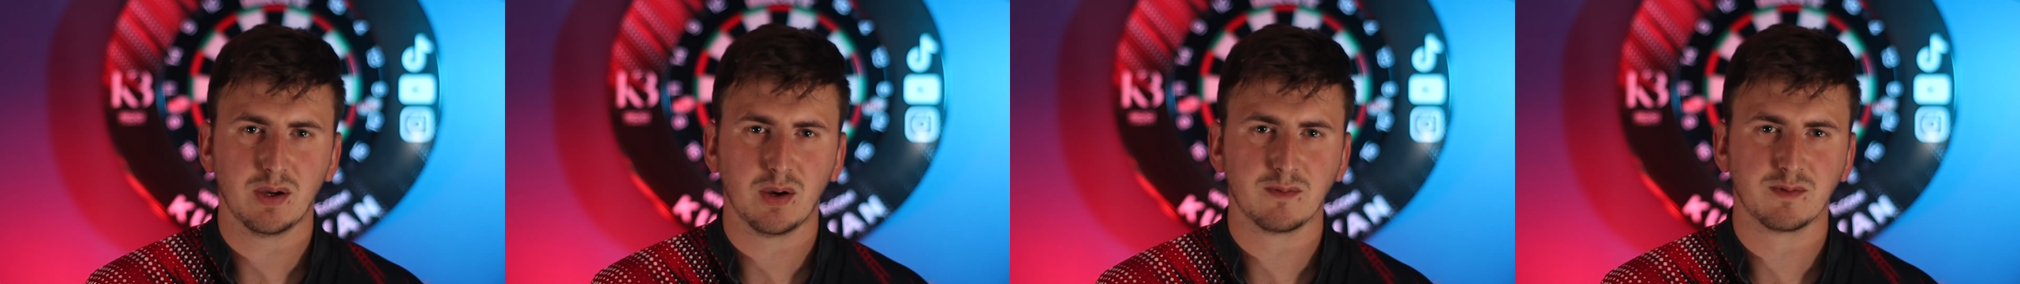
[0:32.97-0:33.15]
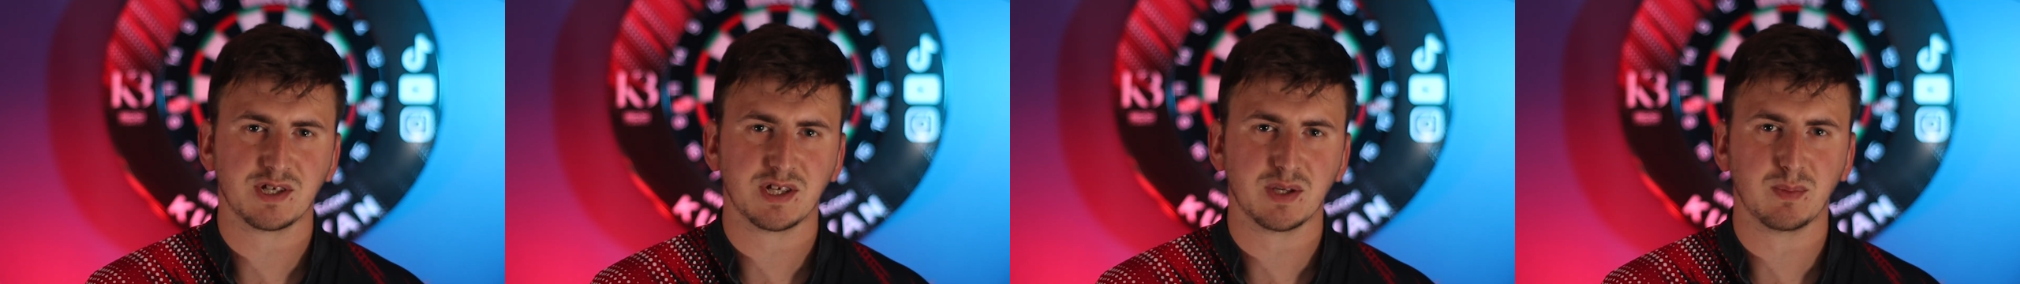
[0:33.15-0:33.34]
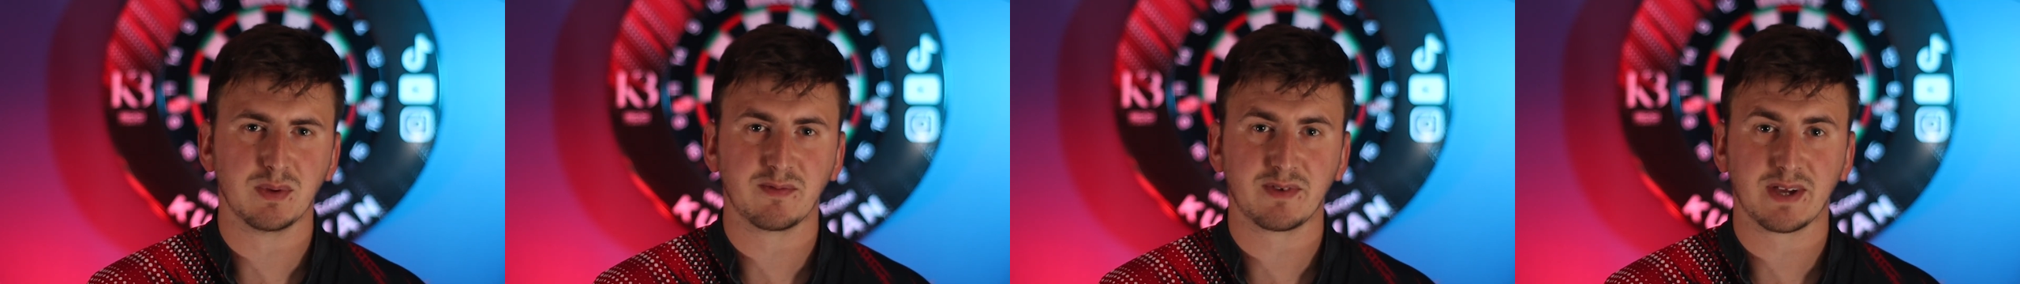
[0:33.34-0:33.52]

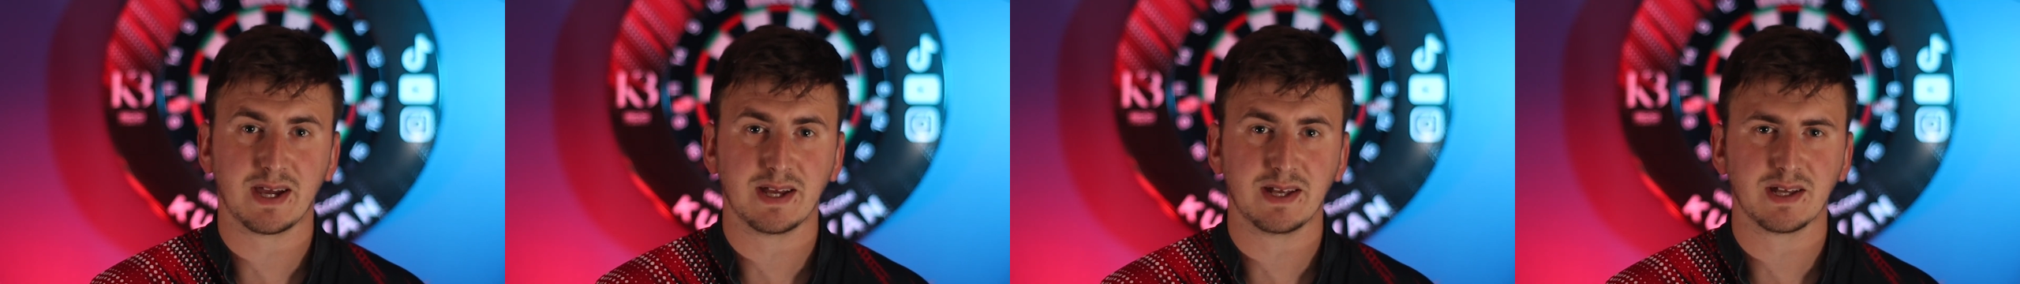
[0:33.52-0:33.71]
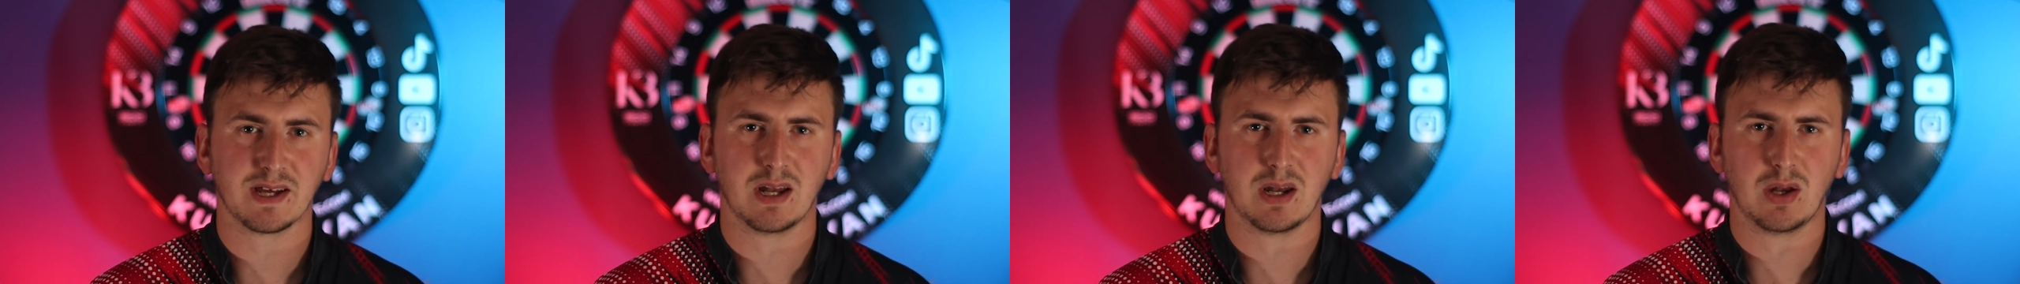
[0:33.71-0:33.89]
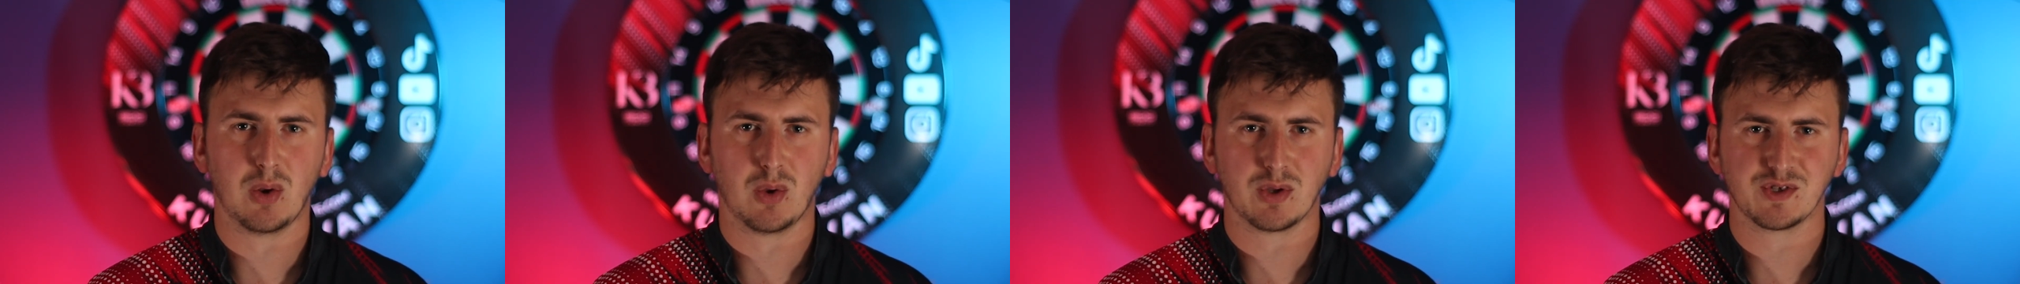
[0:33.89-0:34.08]
obviously we've gained
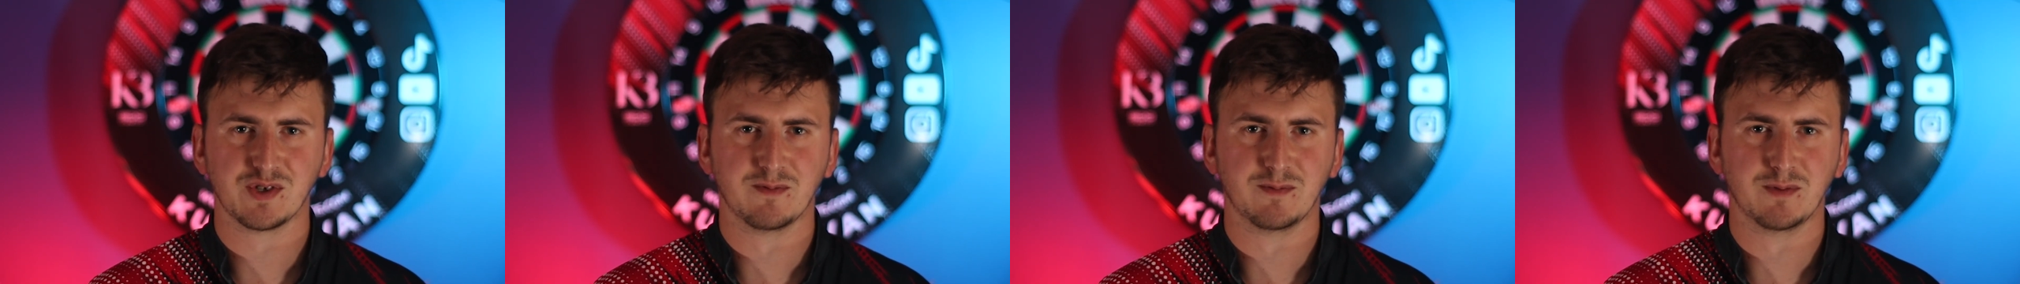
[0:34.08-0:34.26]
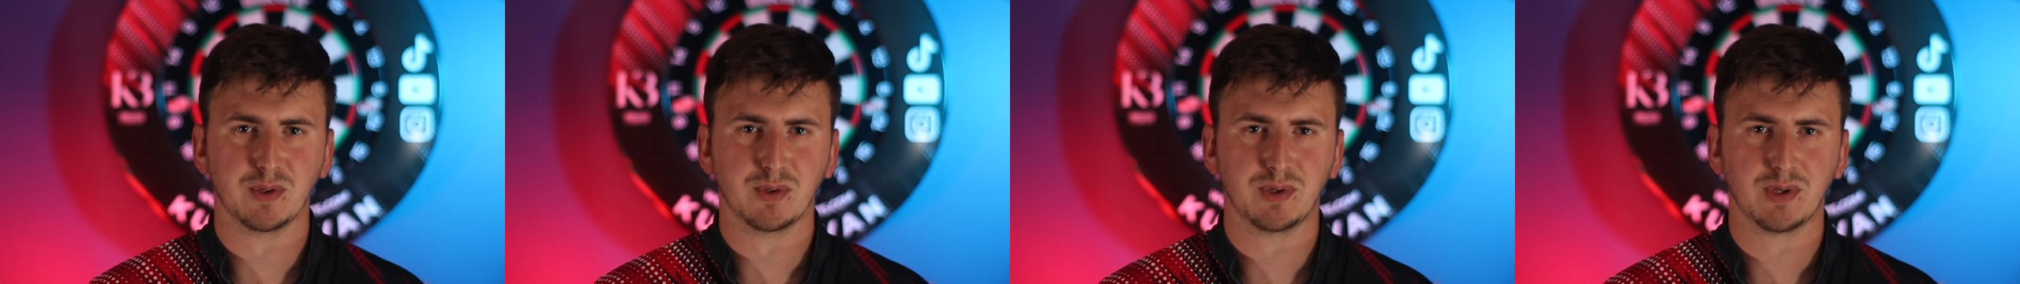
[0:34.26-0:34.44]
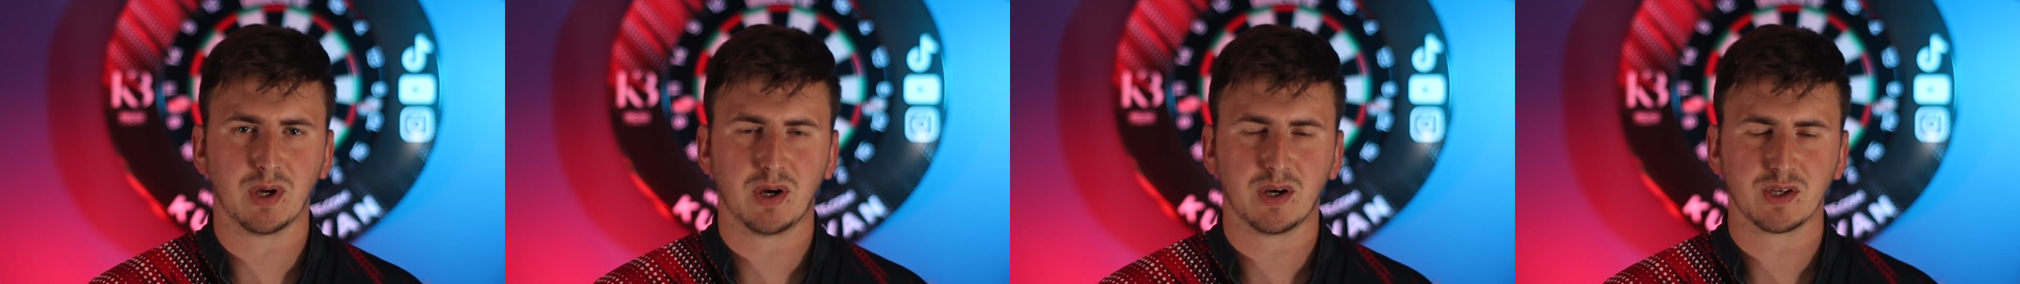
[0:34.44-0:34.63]
a lot of
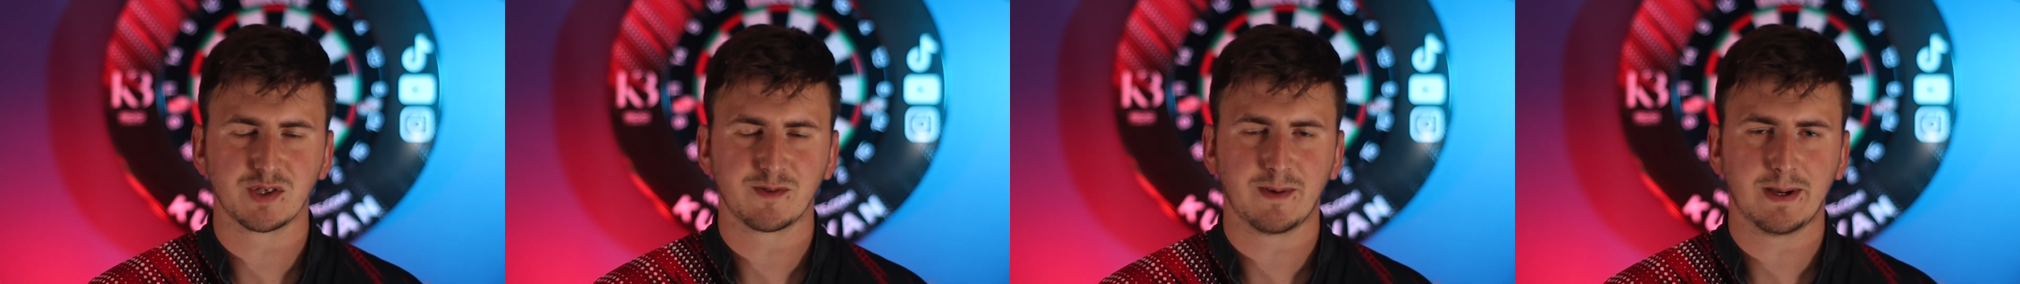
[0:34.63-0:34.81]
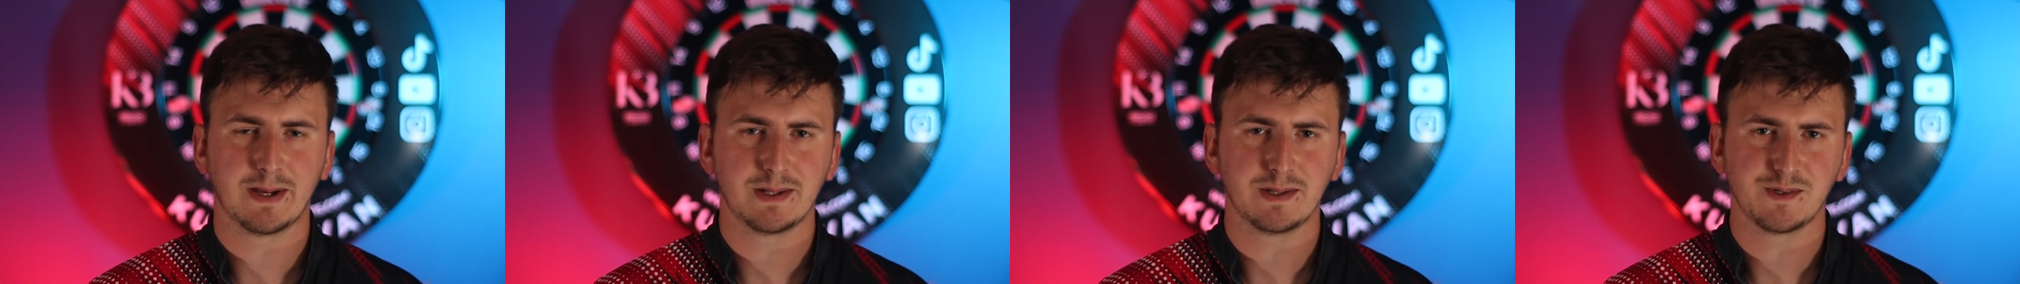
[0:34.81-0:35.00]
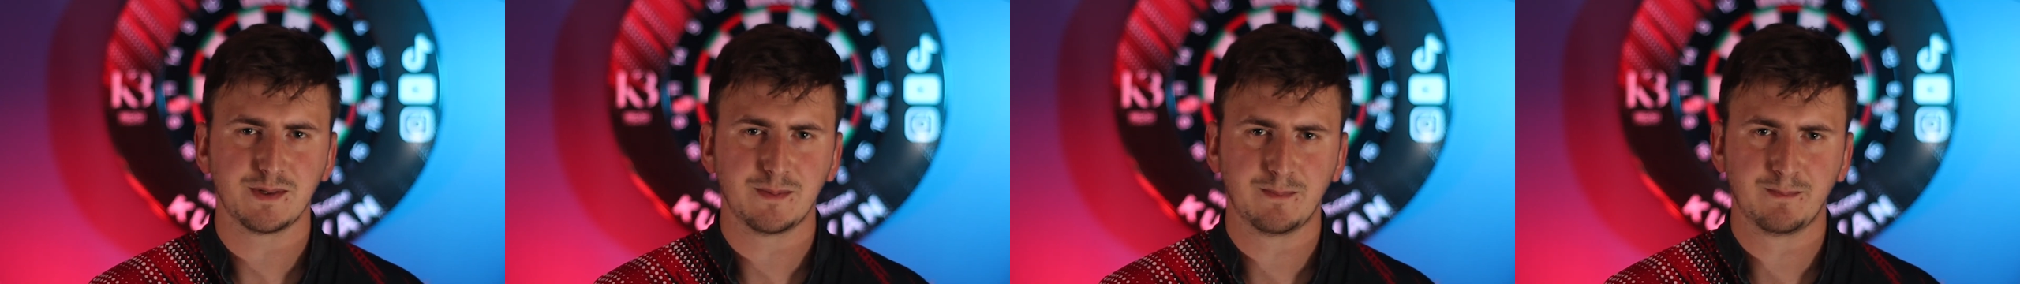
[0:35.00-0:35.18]
new darts
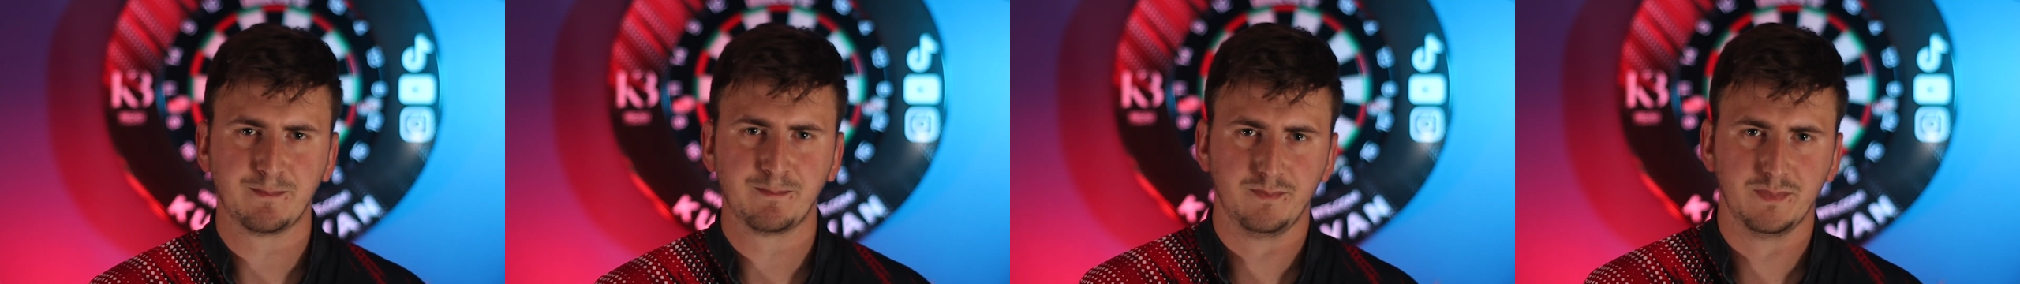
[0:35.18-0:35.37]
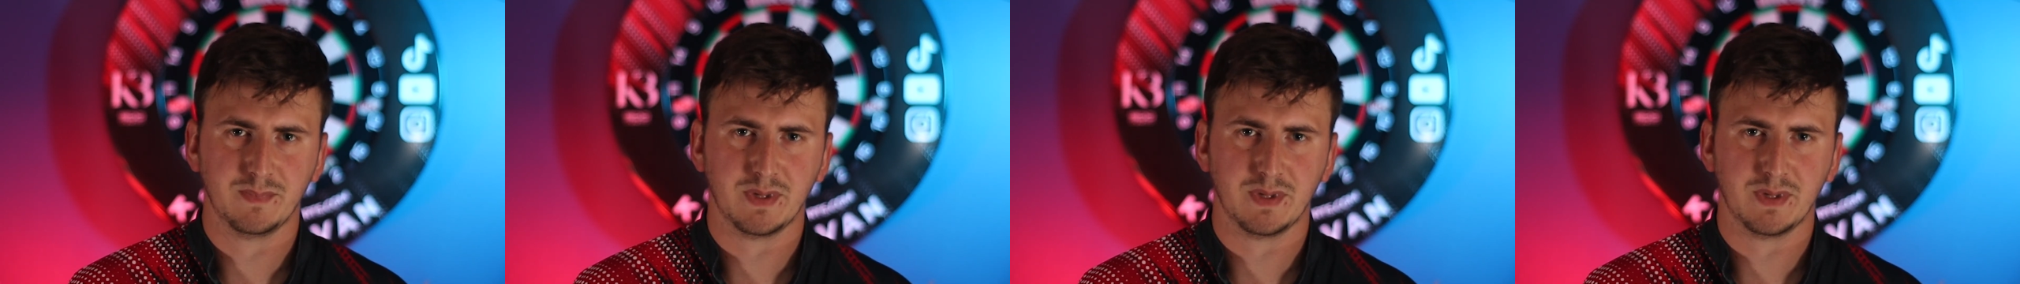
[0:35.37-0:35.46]
fans,